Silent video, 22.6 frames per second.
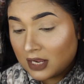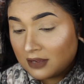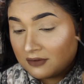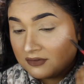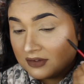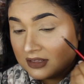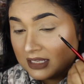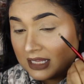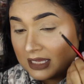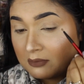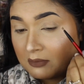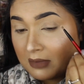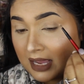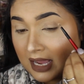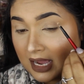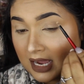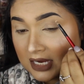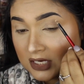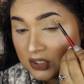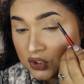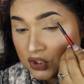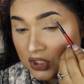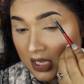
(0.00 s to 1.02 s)
I feel like my
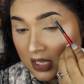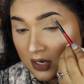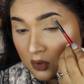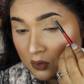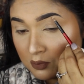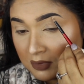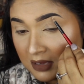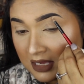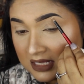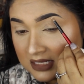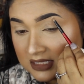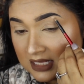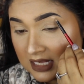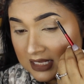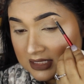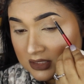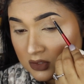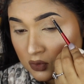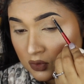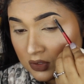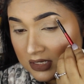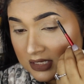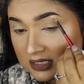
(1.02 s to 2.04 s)
eyeshadow base has
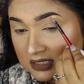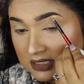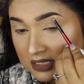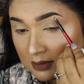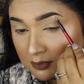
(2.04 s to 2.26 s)
creased